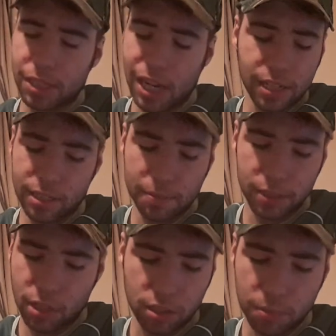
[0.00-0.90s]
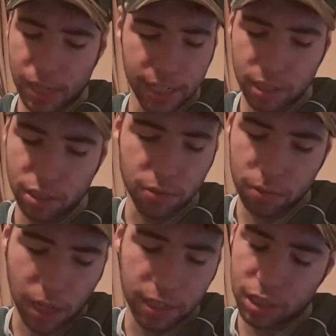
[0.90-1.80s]
The last time I talked about anything to do
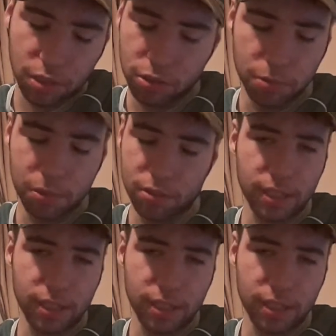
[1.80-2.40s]
with any YouTubers